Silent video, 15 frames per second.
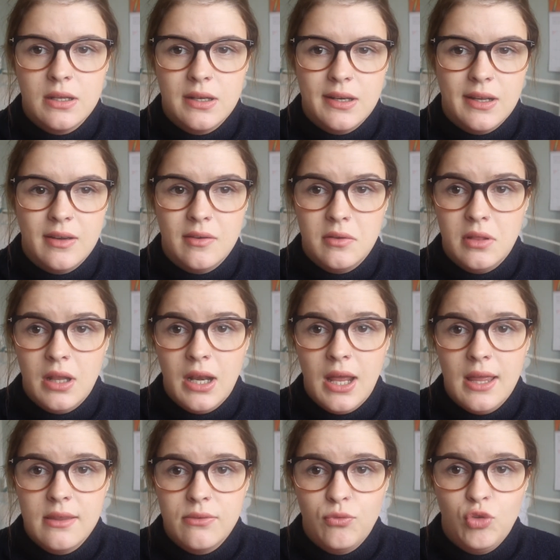Now the
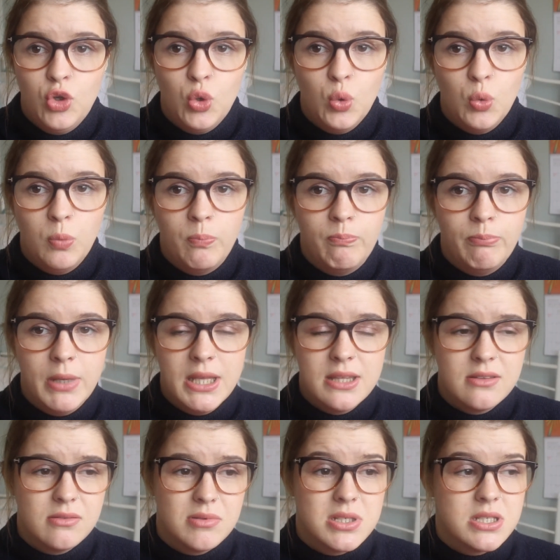last few
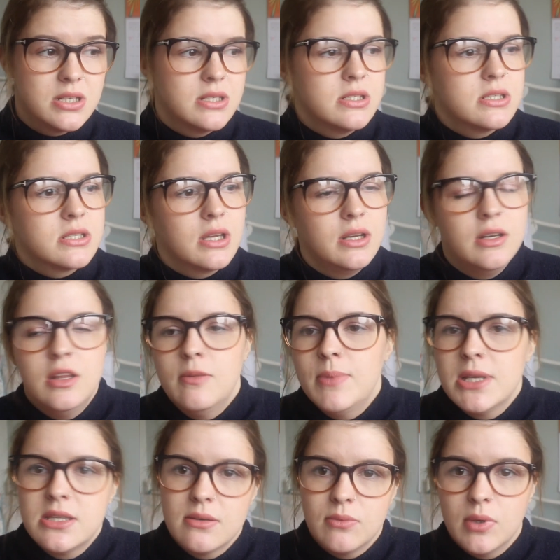bits, which are just kind of the
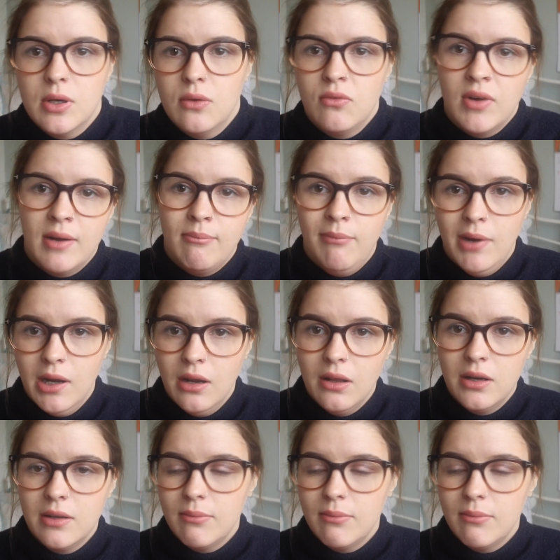bits I'm going to ramble on